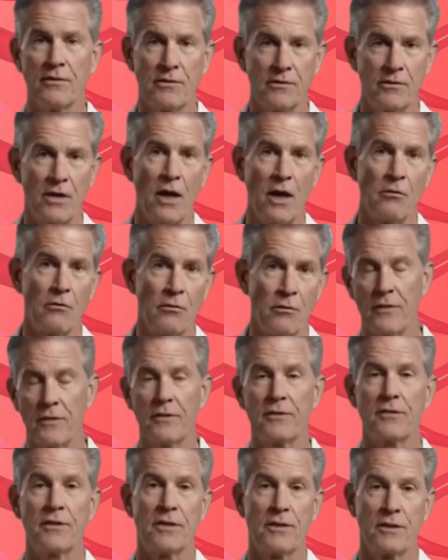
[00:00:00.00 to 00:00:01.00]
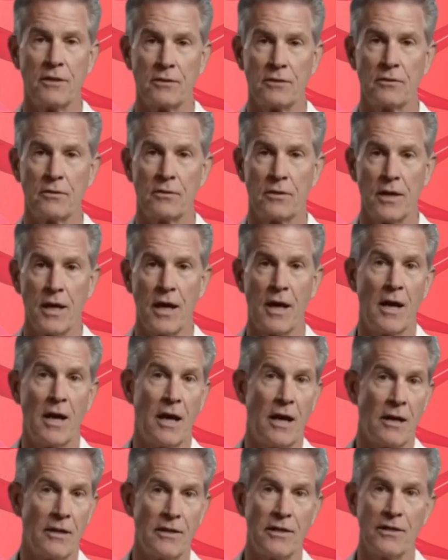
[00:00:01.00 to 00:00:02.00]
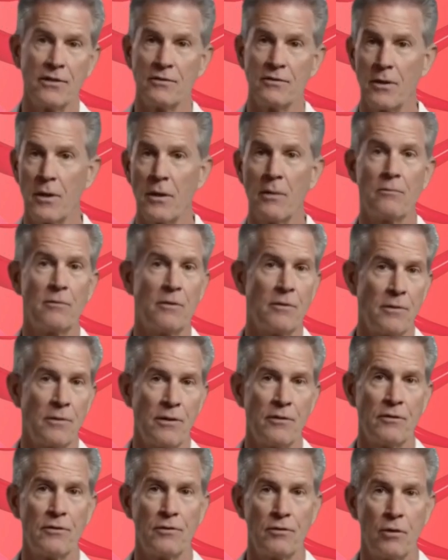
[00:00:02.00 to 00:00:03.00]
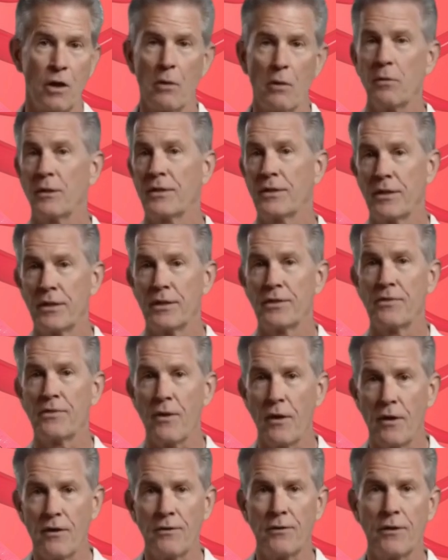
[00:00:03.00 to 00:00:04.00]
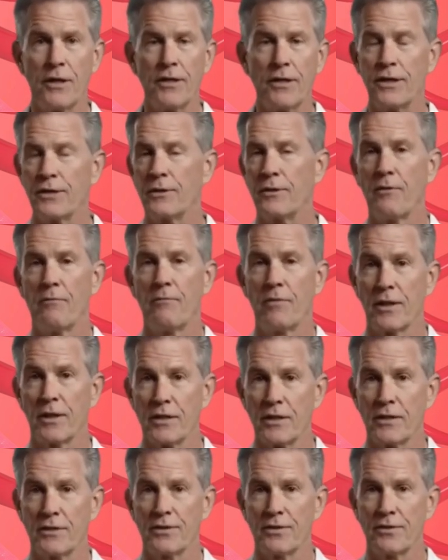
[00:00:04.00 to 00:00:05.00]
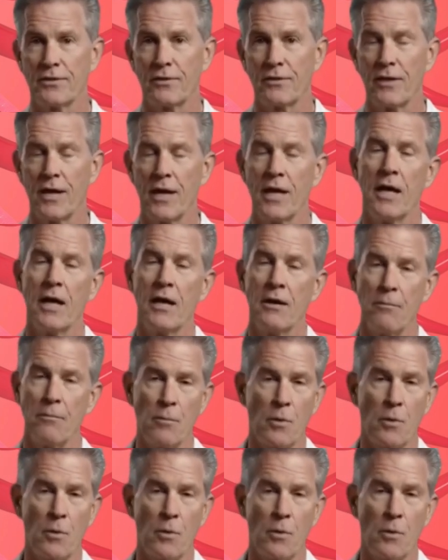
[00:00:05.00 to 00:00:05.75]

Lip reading: Monitoring symptoms regularly and seeking medical advice when noticing persistent leg pain,